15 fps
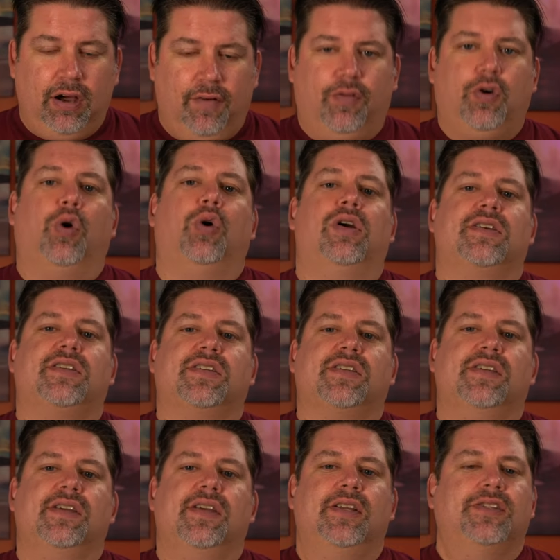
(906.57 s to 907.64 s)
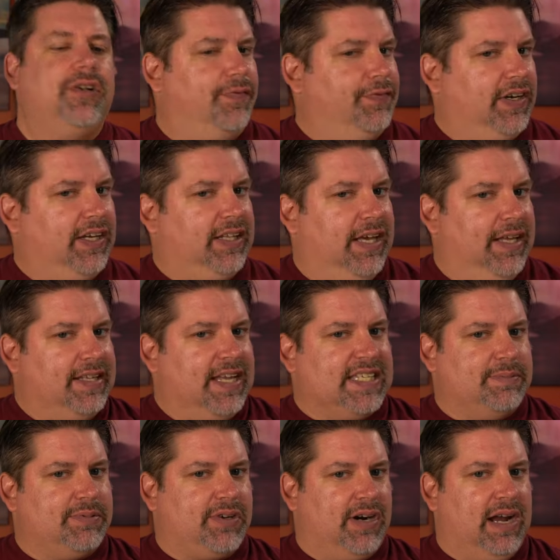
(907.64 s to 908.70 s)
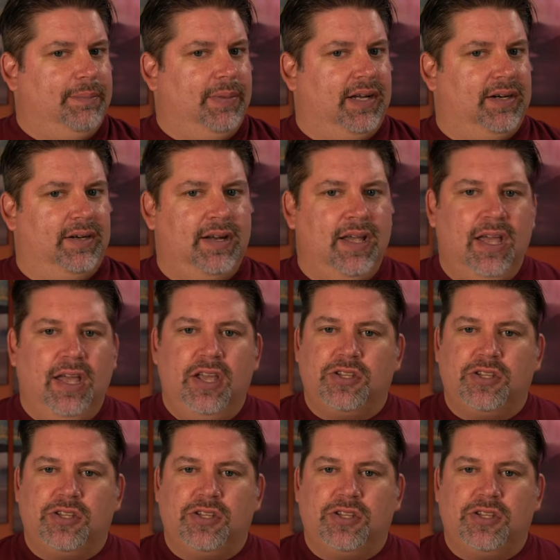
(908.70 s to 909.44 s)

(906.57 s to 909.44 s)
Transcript: Of course, don't forget to hit that subscribe button